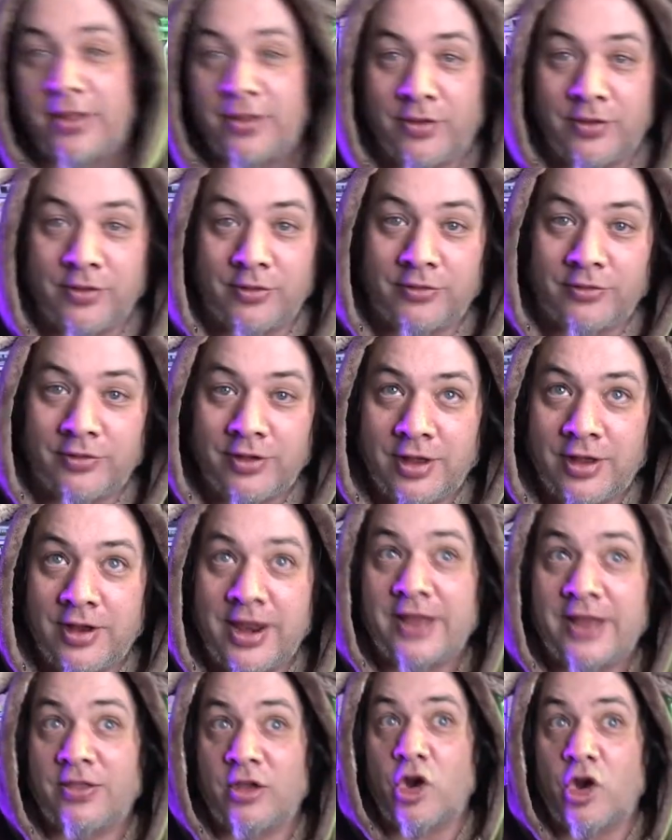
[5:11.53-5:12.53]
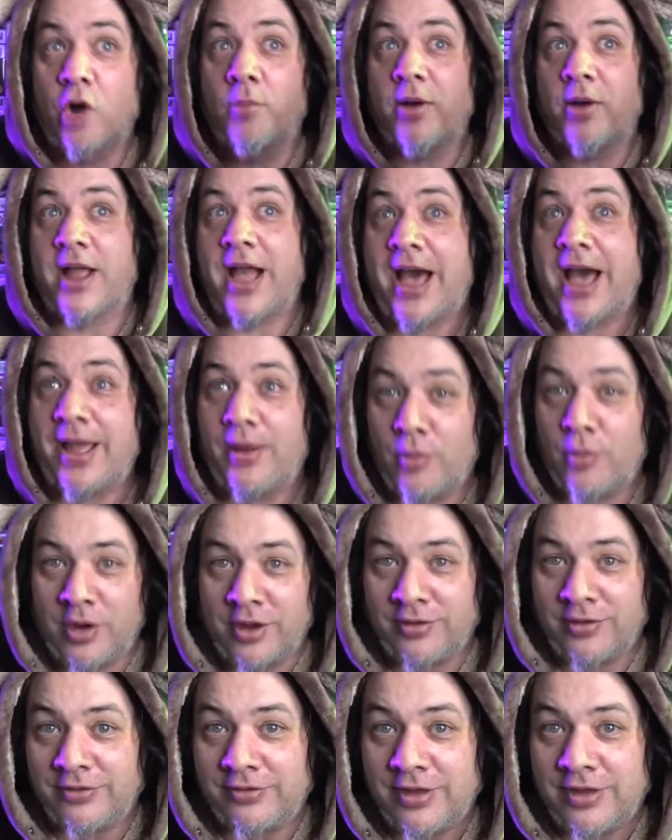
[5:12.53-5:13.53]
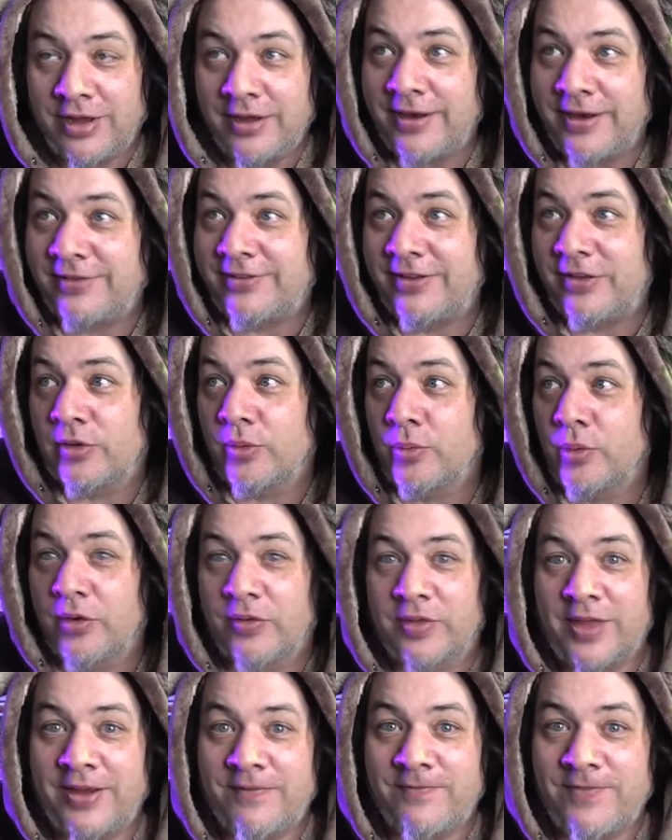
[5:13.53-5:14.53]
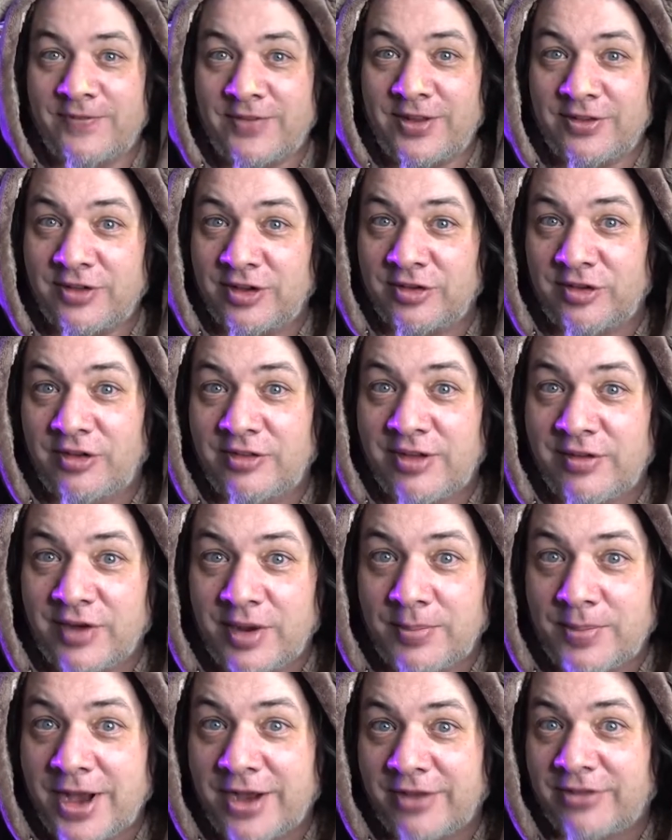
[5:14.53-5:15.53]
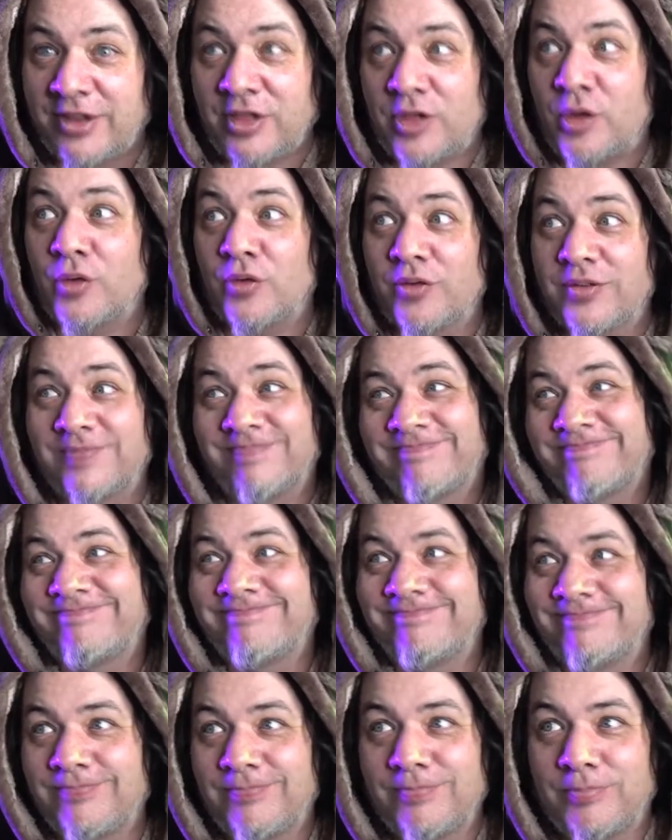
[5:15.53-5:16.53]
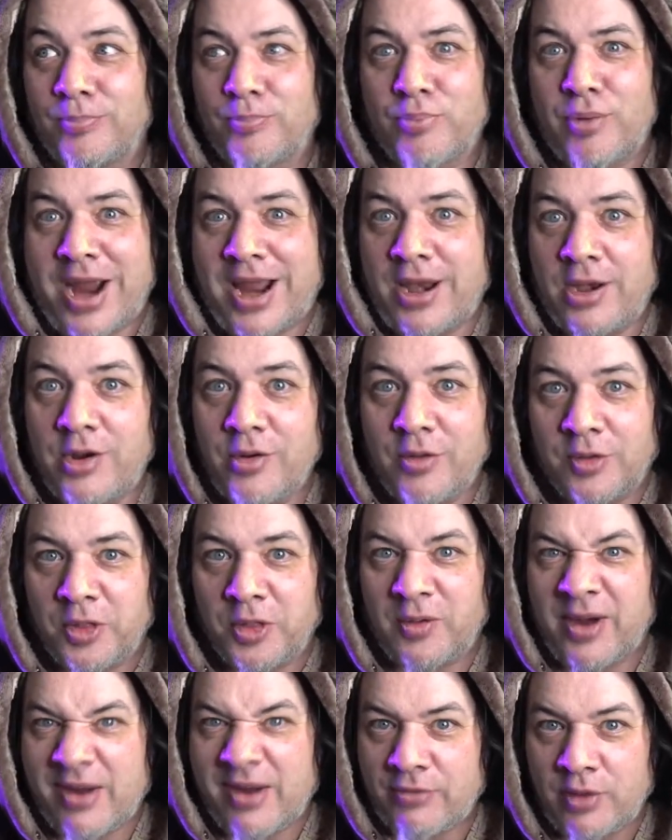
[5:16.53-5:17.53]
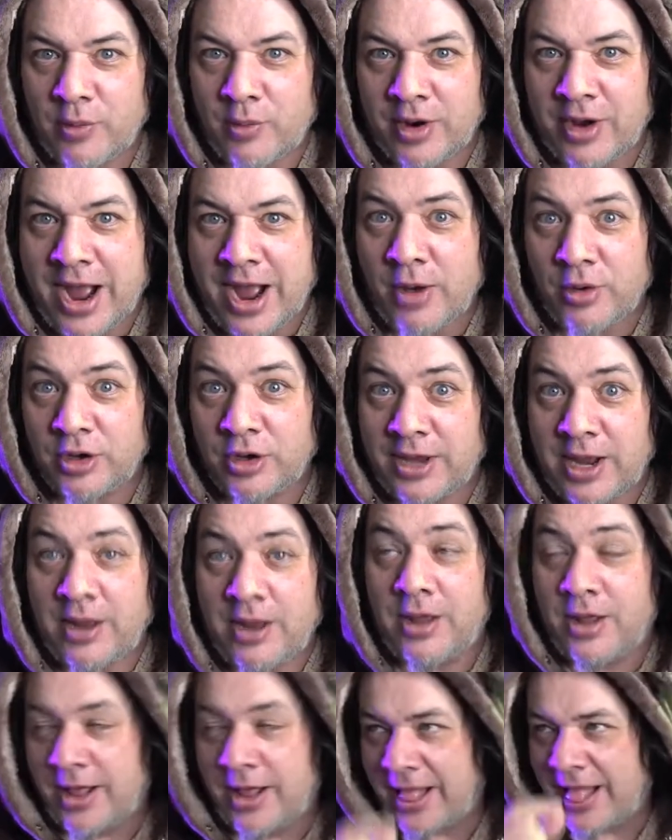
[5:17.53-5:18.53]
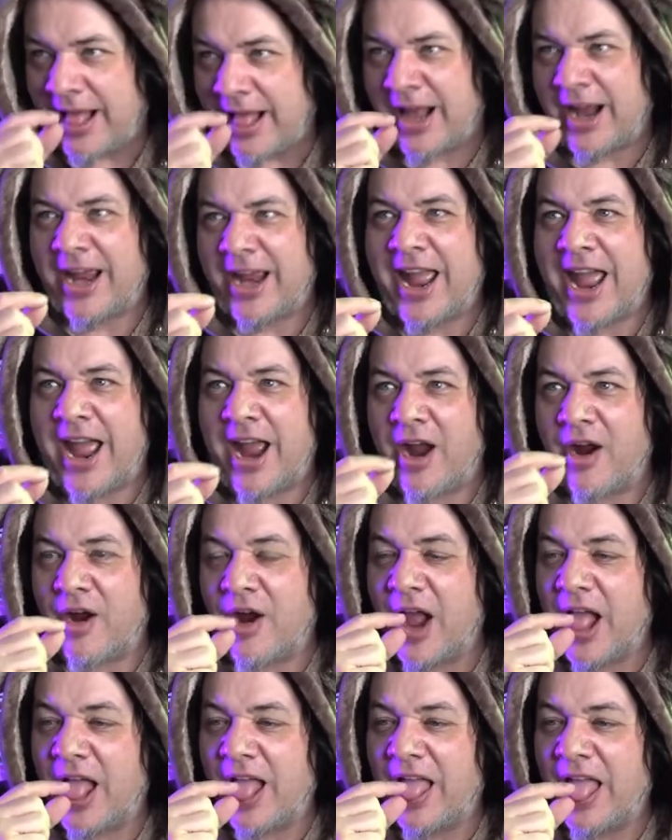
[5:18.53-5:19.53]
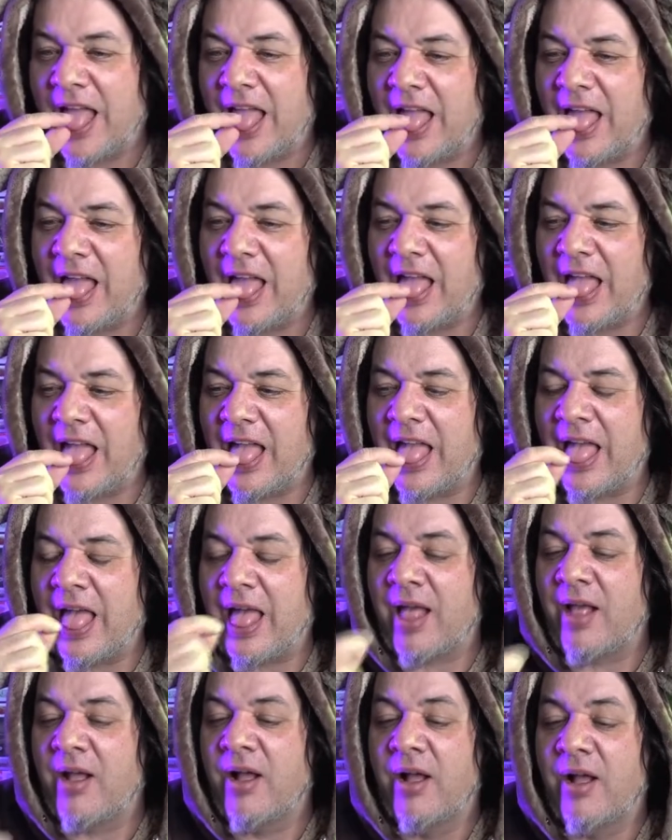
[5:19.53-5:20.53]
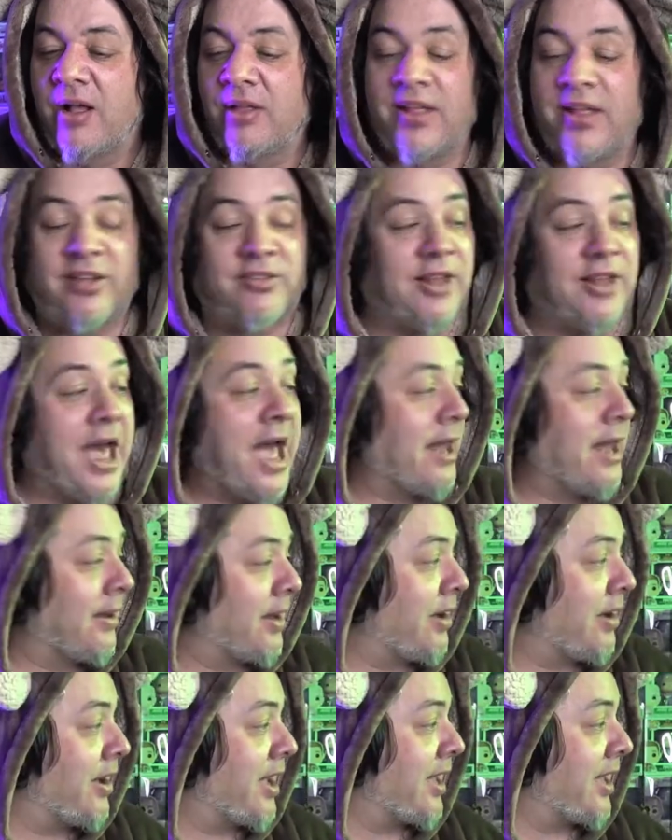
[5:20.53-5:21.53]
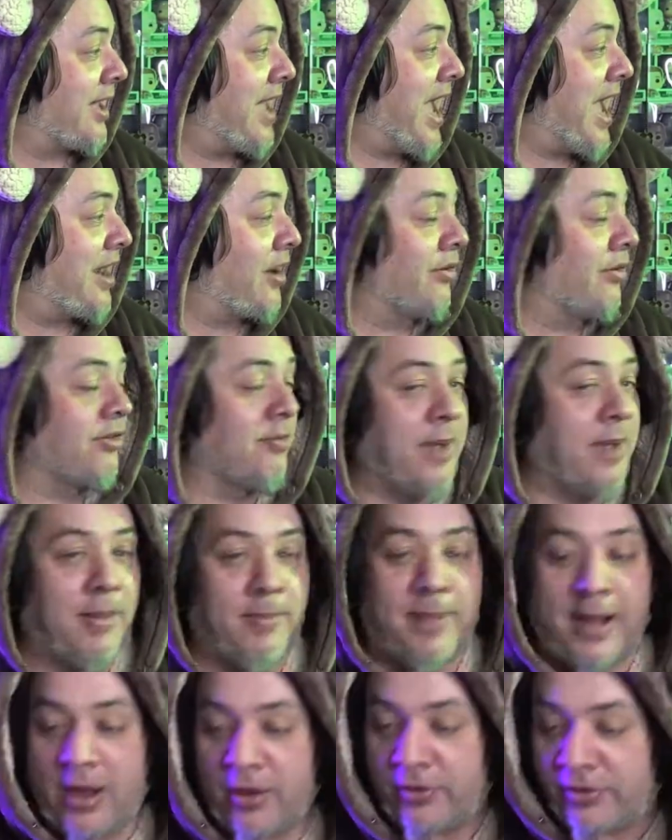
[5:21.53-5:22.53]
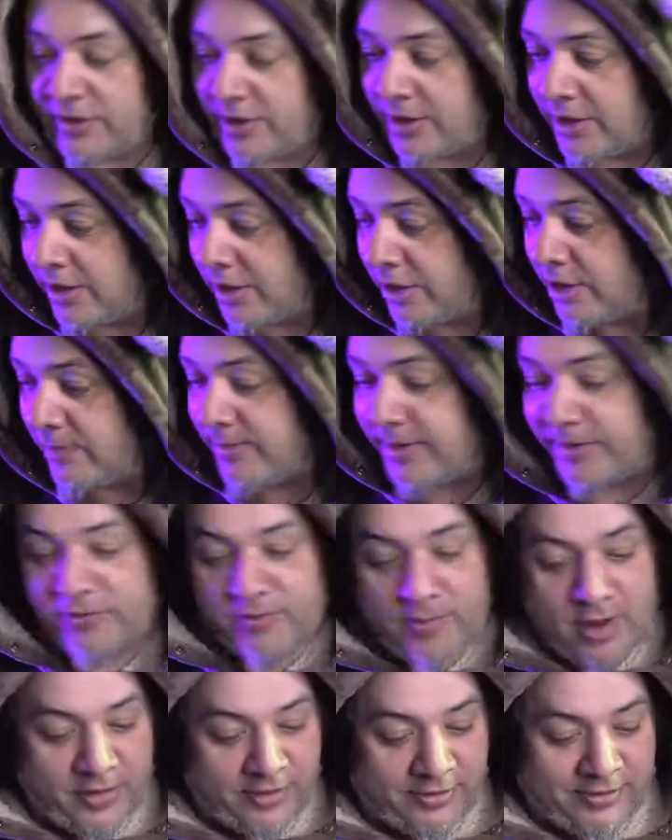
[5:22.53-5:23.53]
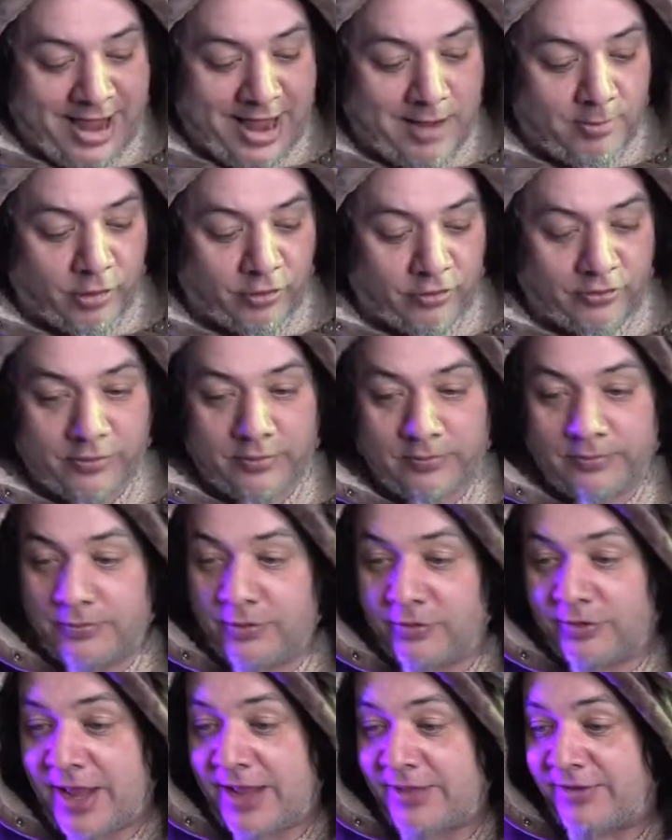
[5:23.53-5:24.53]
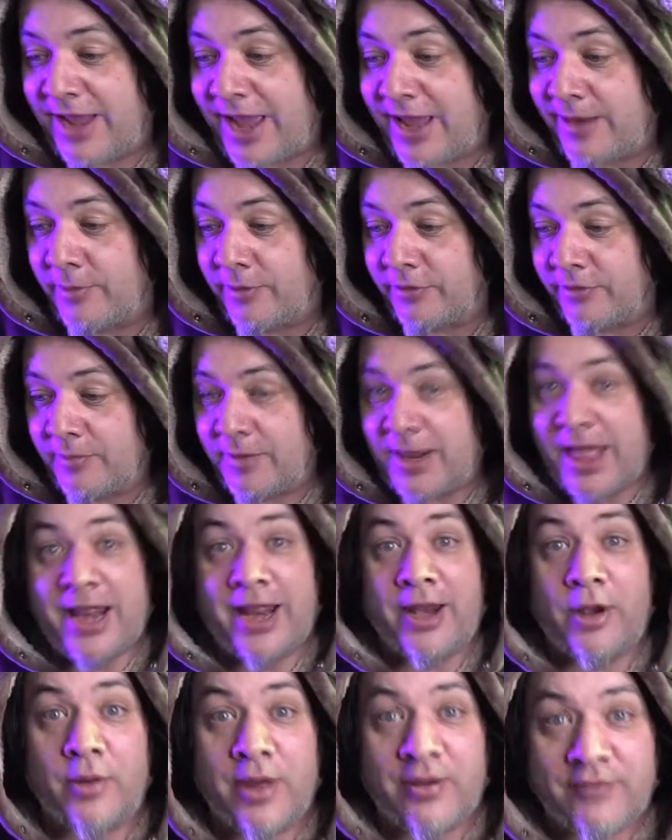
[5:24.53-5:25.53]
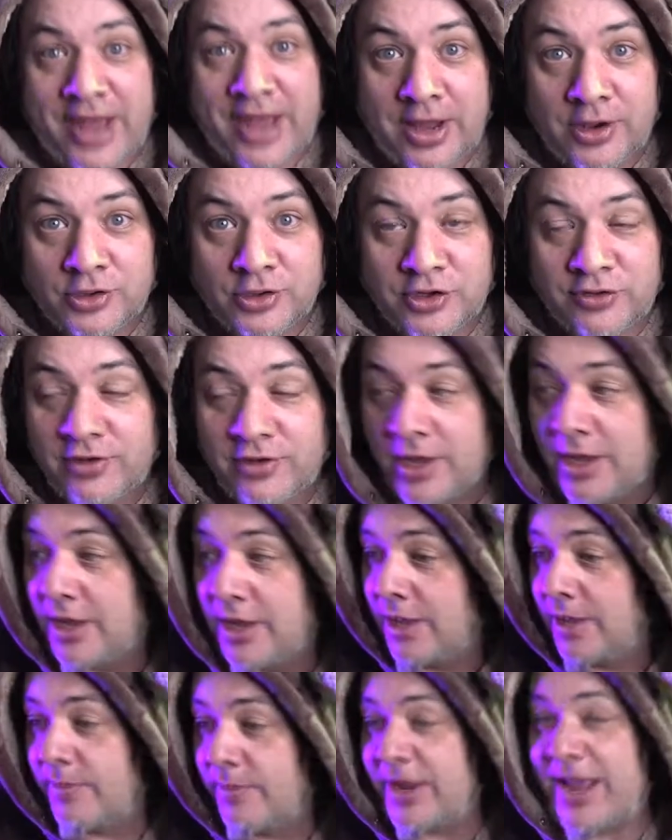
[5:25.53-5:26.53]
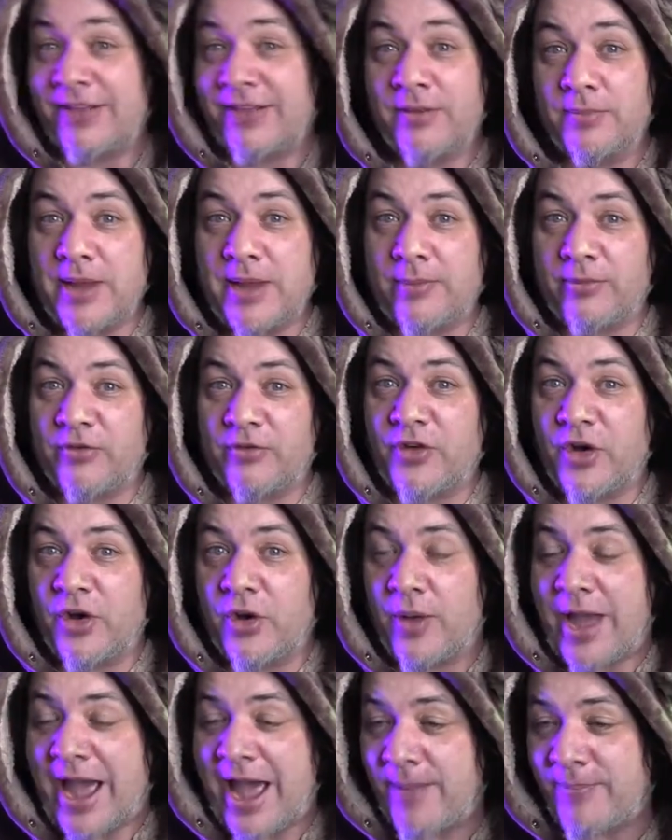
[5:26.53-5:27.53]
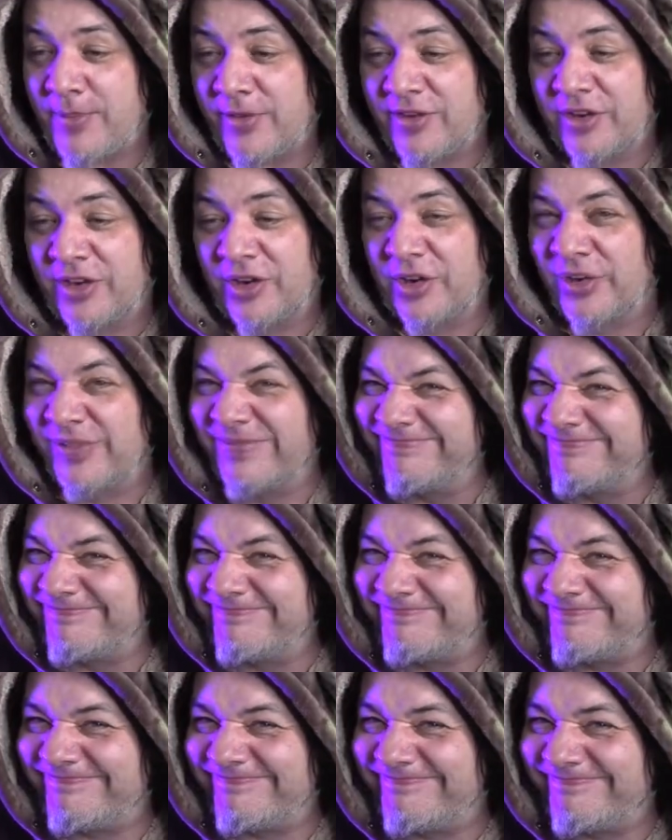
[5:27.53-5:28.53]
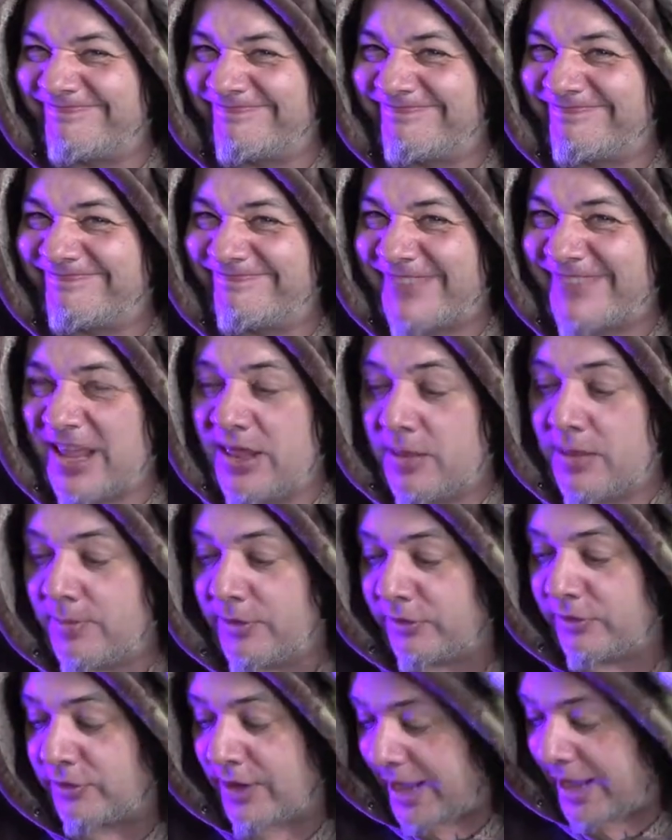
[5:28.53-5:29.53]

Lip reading: of those, like the Cobra Kai ones. They say they're worth like 50, 60, 70 bucks and they're brand new and they're everywhere. How could they? I got a cat hair. Thanks a lot. Now I got cat hairs in my mouth. Could have been from all these animals. There's lots of animals. I'm glad I don't have allergies. But yeah, sometimes the Funko app is a little and the Mr.